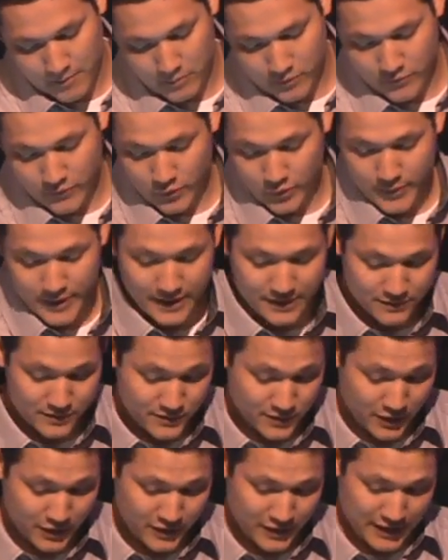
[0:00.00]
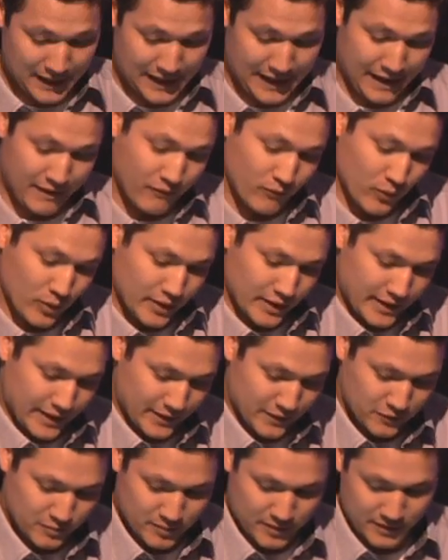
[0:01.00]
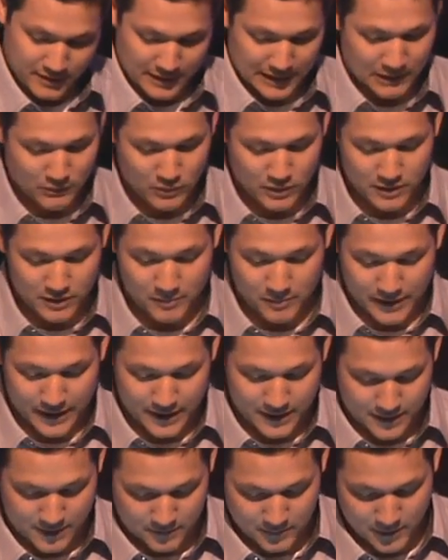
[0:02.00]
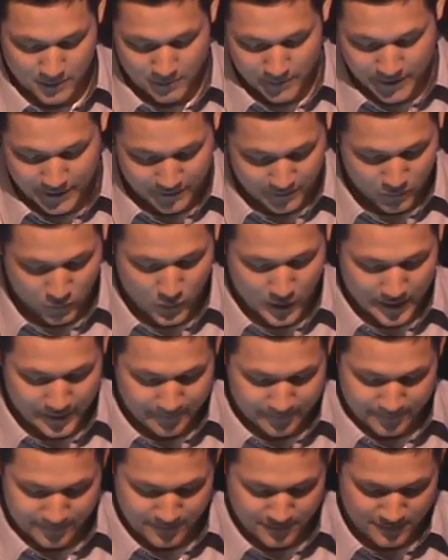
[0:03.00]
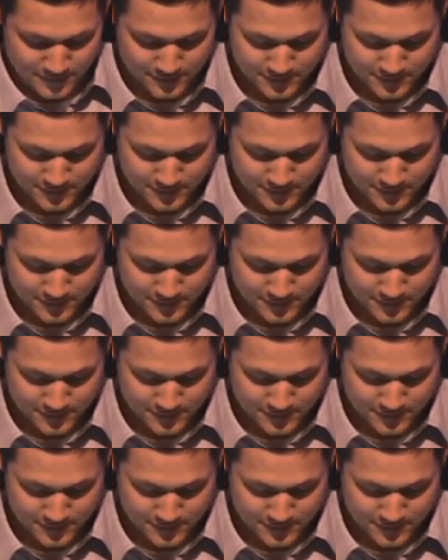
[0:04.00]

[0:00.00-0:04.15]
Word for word: Before we get started, I have one announcement that I want to make about me and the wife.